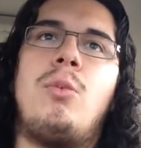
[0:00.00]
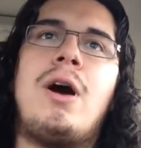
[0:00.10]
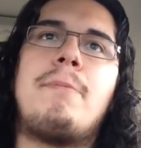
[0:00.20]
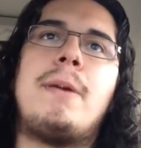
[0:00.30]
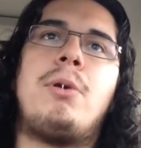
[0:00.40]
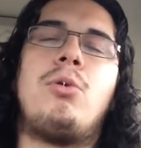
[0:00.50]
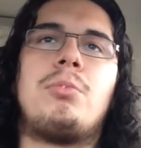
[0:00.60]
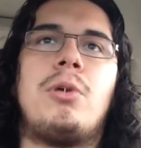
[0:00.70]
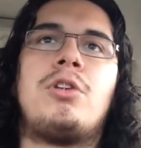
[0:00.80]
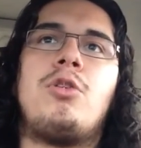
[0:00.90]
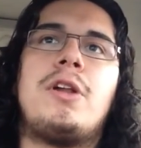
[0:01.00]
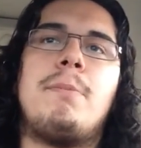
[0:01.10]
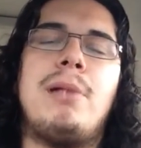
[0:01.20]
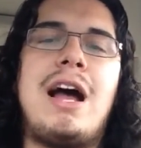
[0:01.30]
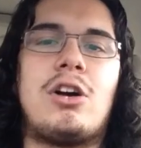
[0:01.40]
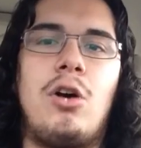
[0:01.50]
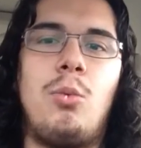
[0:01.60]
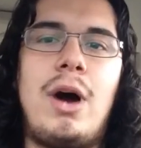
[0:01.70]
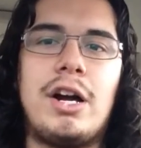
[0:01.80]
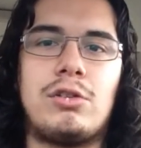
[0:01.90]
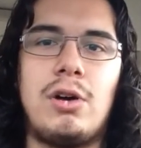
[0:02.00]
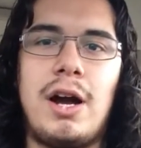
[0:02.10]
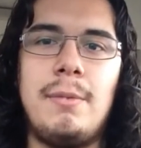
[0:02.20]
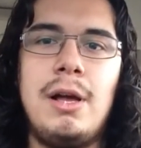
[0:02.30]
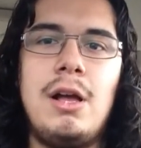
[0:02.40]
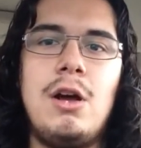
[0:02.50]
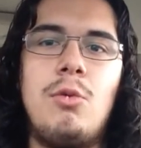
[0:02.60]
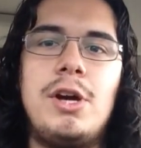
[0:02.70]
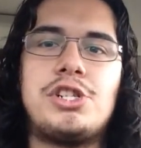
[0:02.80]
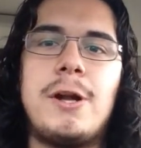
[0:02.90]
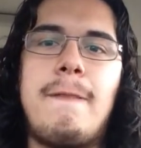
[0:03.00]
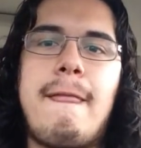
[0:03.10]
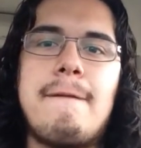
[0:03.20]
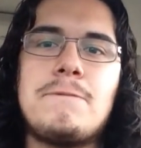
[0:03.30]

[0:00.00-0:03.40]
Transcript: Why aren't people ignoring the black on white crime? We should